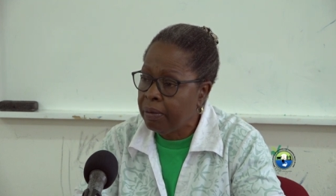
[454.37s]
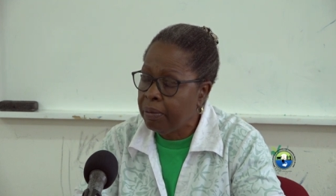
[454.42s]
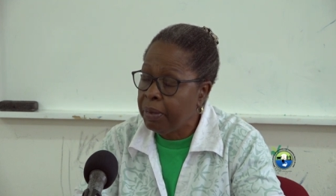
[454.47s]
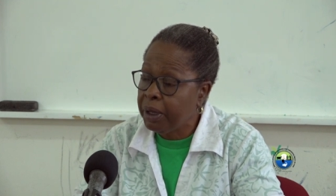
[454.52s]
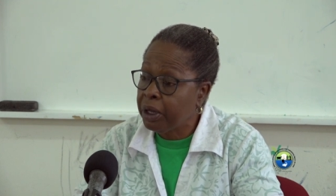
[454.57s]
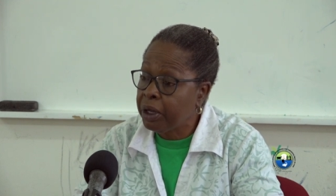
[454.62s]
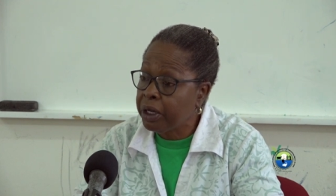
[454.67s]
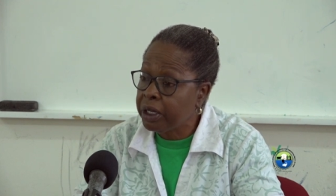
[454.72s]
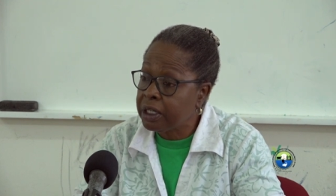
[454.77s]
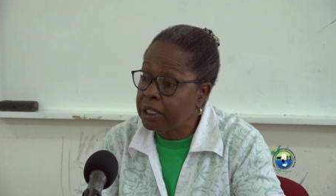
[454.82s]

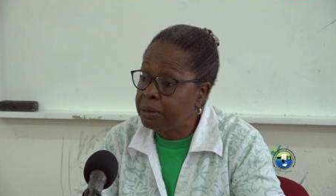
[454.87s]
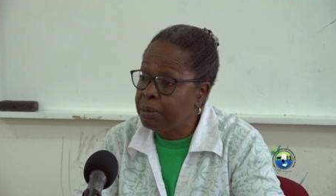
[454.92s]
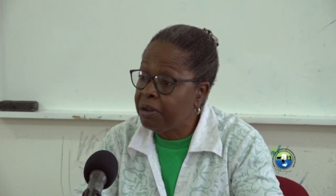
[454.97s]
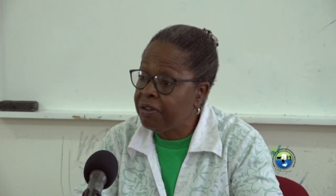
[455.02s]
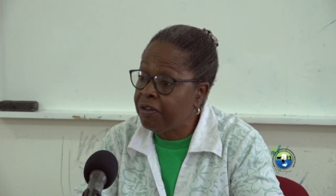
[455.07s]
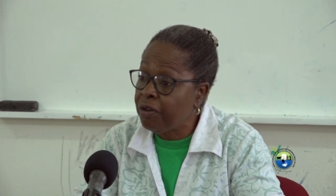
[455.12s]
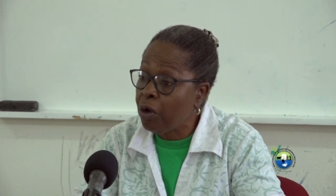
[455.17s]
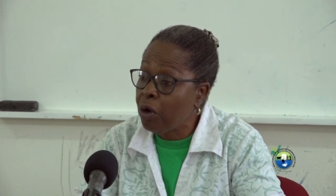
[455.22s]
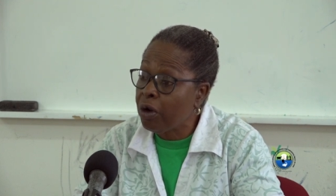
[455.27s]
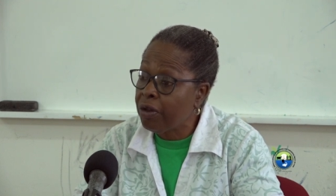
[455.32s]
because
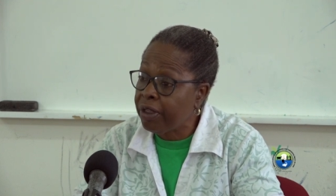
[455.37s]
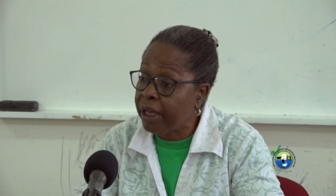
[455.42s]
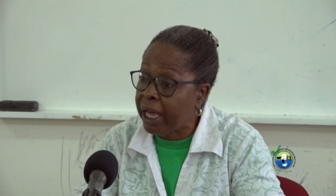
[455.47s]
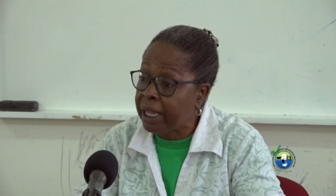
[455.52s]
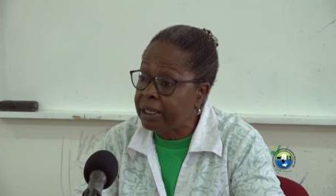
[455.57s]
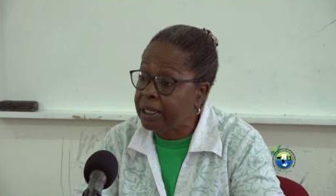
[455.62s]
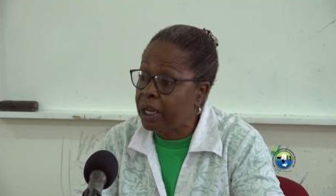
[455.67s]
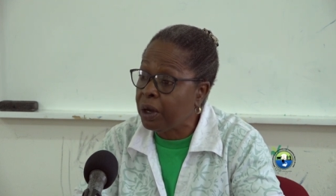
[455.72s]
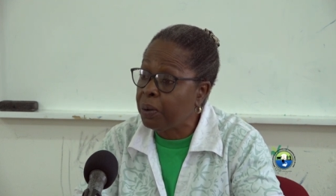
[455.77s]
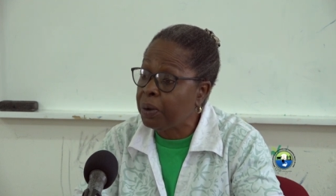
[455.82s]
before
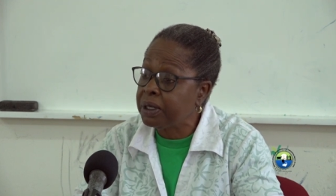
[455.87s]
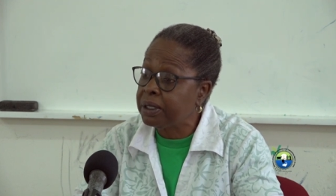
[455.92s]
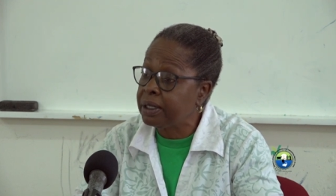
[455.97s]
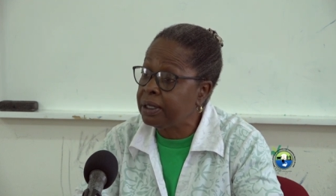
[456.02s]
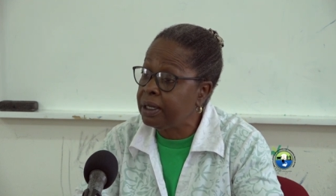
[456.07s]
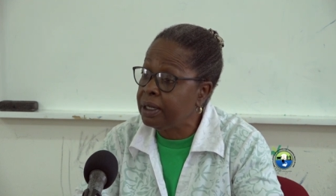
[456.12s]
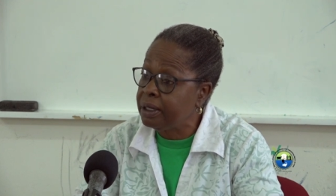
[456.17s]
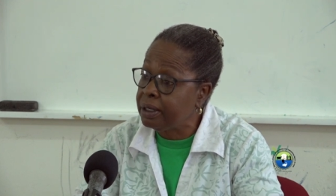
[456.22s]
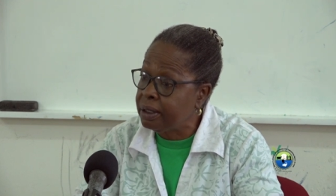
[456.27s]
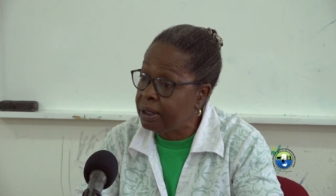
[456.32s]
that there was a
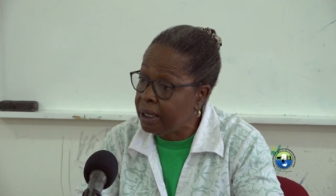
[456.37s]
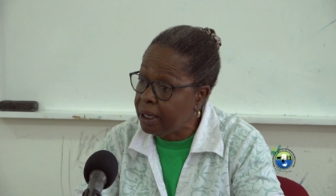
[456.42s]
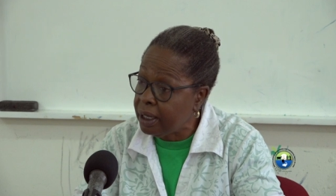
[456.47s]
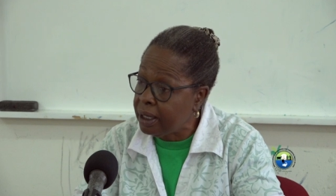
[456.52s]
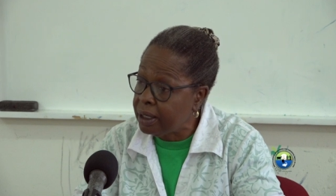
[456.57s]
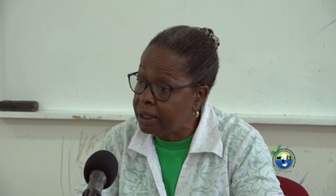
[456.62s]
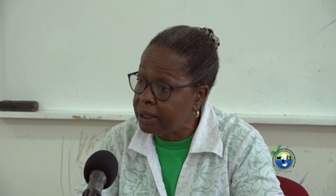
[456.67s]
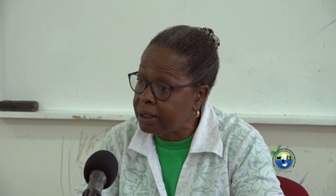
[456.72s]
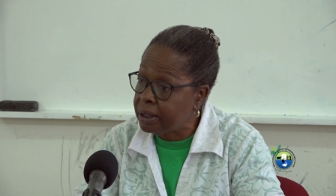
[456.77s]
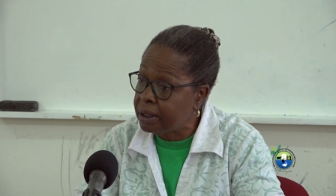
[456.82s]

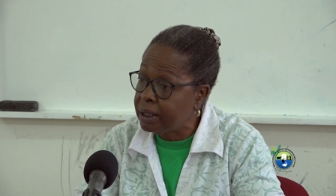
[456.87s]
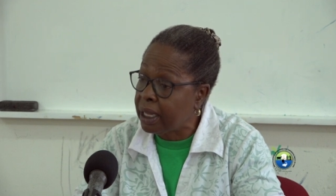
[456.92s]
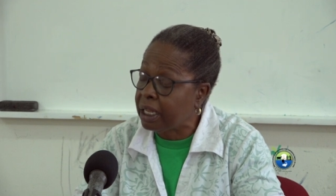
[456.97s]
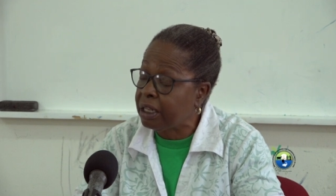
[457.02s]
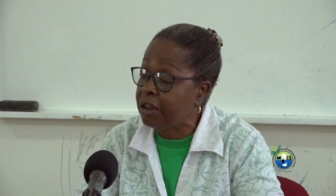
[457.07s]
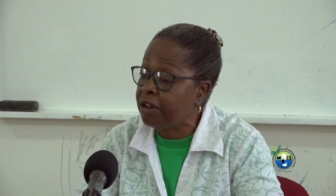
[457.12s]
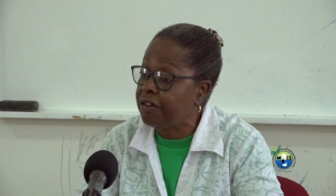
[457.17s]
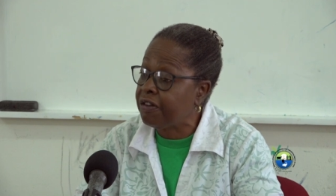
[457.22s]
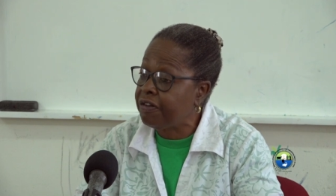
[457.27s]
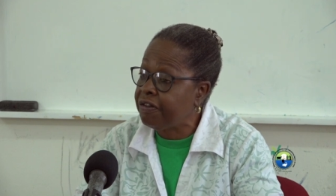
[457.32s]
disease
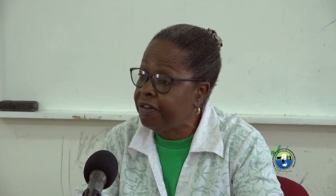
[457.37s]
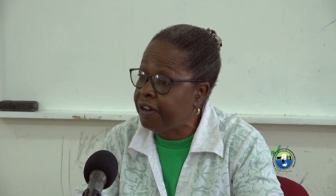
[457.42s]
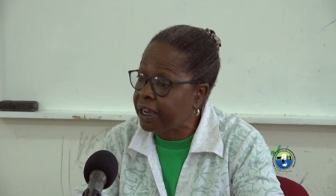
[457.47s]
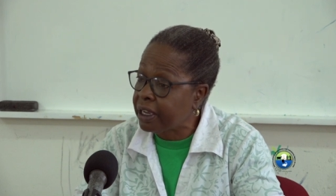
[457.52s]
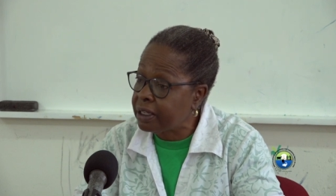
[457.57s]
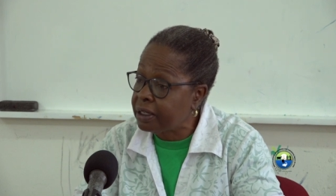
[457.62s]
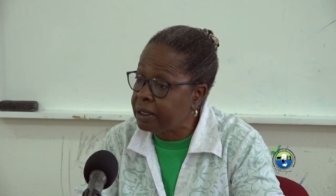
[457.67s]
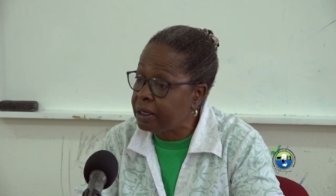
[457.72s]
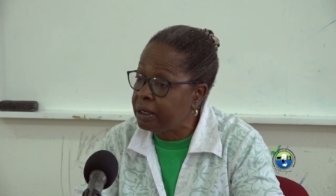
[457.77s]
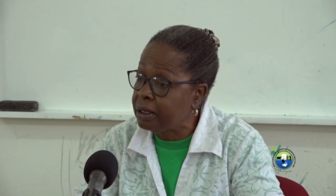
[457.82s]
that
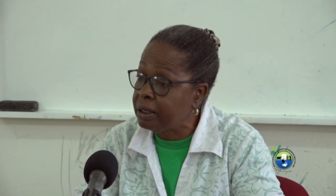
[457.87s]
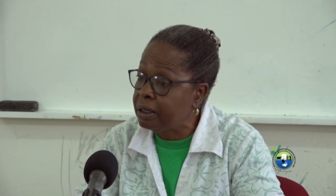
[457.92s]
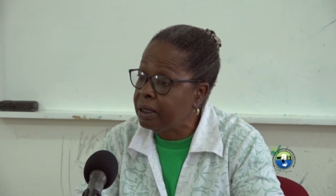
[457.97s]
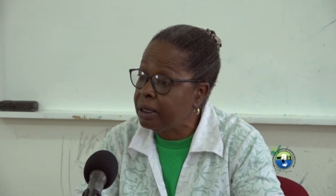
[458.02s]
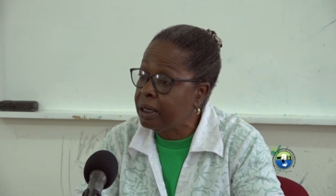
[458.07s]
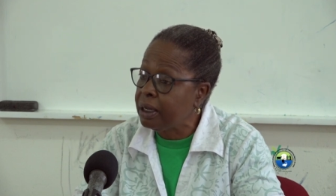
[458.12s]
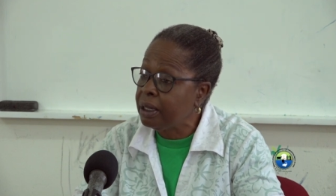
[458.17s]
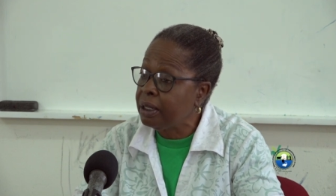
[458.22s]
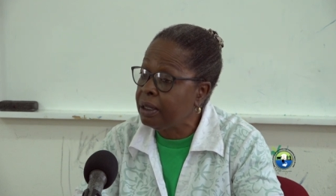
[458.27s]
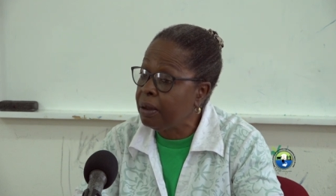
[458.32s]
affected
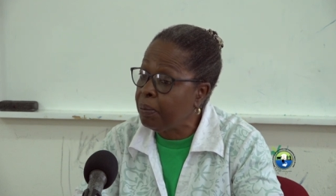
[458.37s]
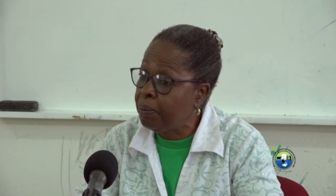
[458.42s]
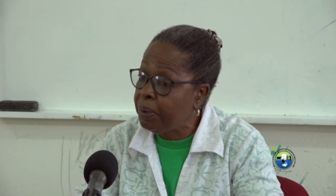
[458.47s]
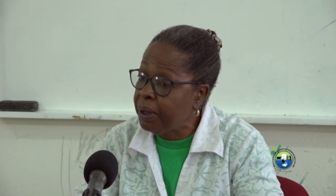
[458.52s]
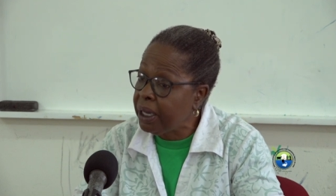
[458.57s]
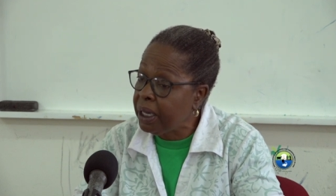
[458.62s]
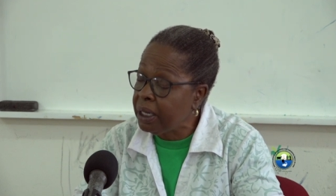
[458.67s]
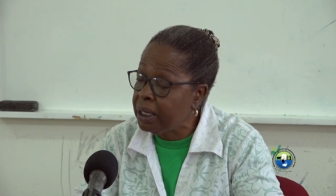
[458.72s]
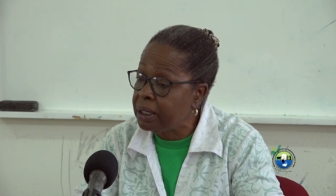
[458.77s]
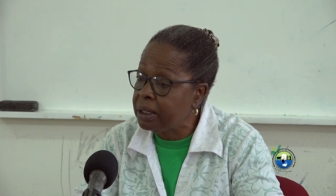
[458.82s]
the
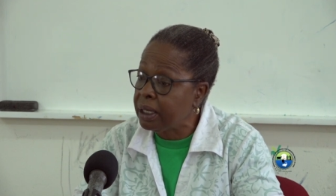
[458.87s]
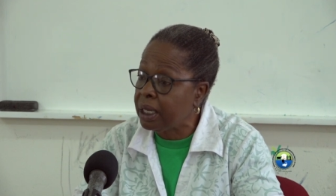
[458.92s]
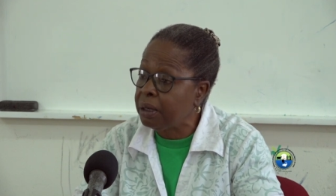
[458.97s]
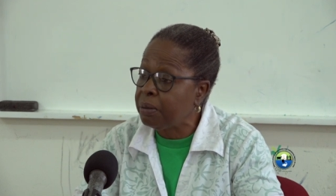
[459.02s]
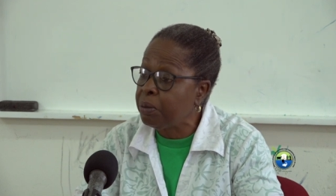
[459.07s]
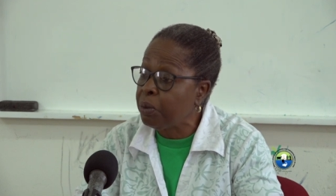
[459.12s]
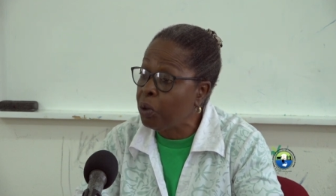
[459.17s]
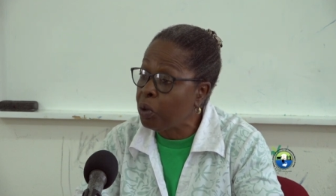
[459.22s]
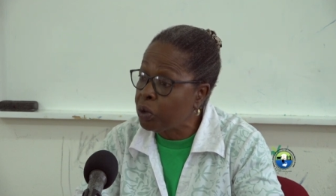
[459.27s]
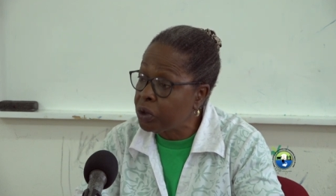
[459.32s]
bees
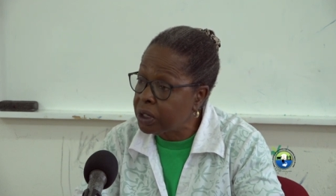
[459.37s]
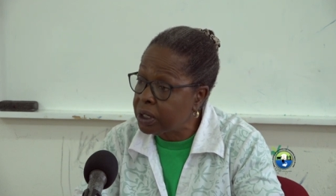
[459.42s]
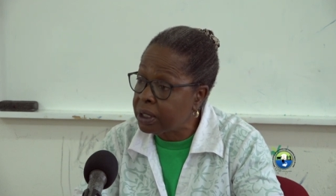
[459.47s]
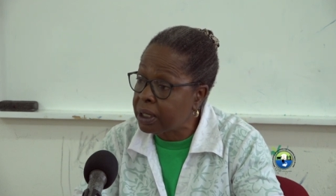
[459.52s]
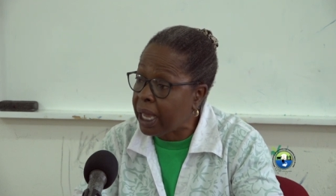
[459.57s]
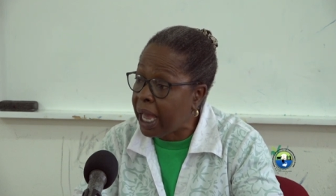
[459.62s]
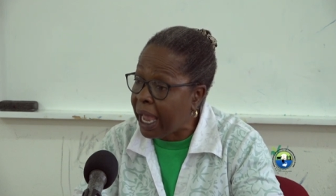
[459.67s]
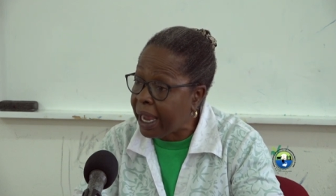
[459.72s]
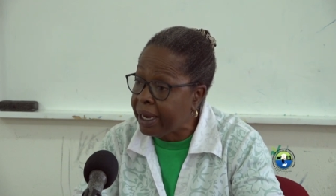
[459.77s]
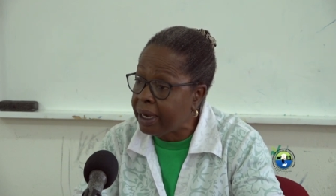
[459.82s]
in
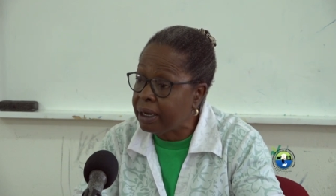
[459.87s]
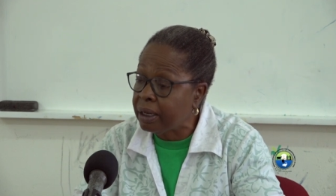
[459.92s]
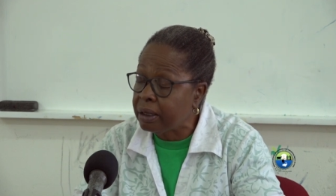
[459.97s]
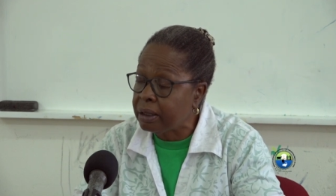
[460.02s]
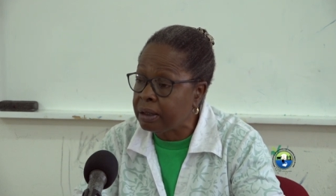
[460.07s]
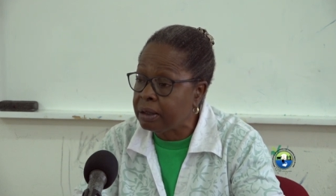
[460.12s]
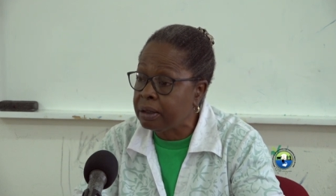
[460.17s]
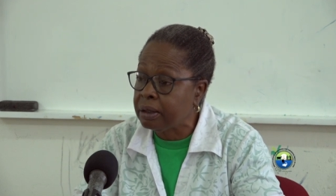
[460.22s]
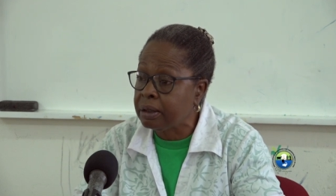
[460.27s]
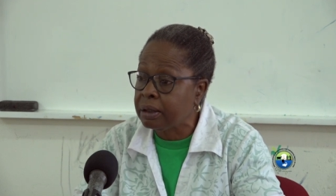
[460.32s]
most
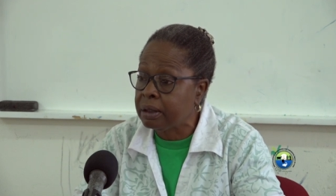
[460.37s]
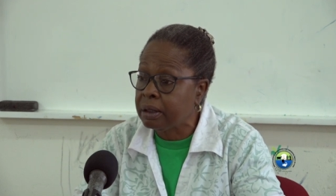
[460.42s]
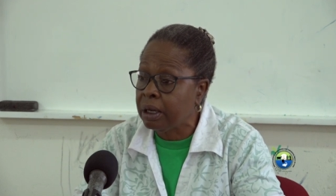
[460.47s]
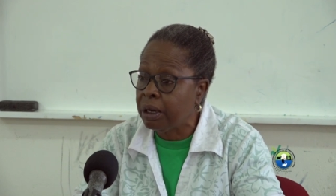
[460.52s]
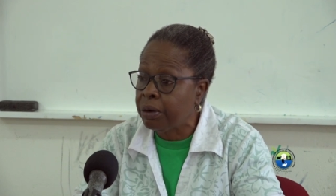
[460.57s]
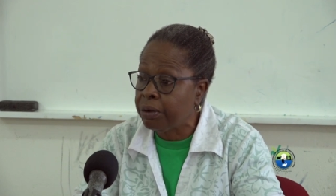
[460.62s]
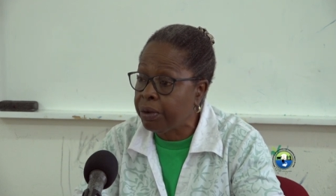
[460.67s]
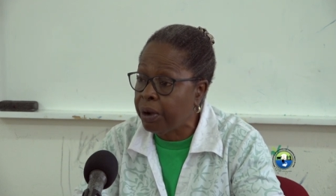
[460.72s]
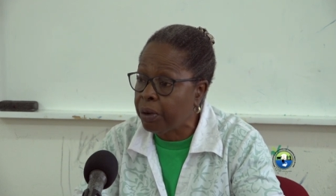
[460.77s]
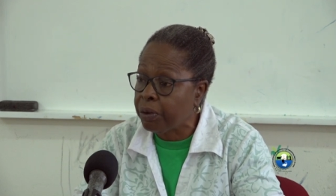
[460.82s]
islands
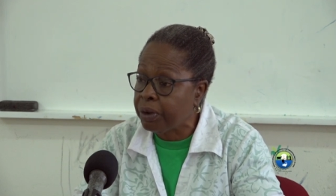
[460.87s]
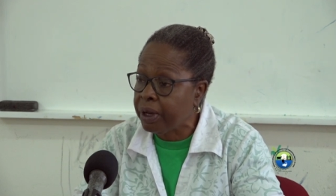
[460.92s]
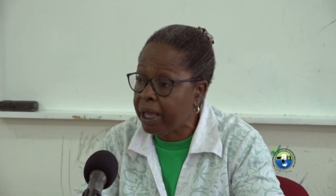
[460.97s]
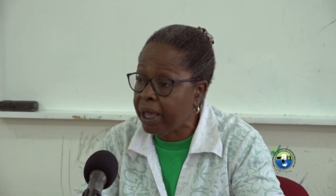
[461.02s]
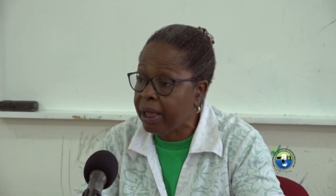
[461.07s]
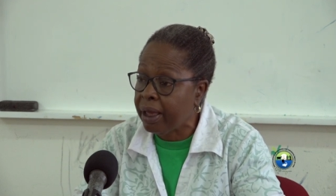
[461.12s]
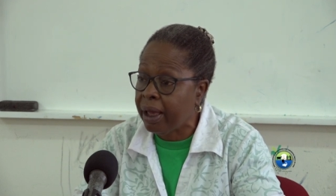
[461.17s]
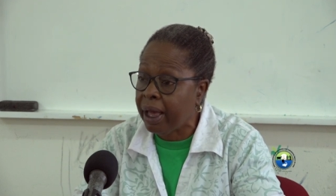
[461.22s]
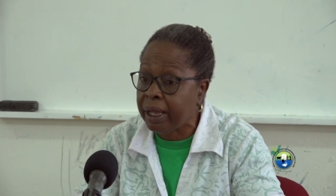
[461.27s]
around here.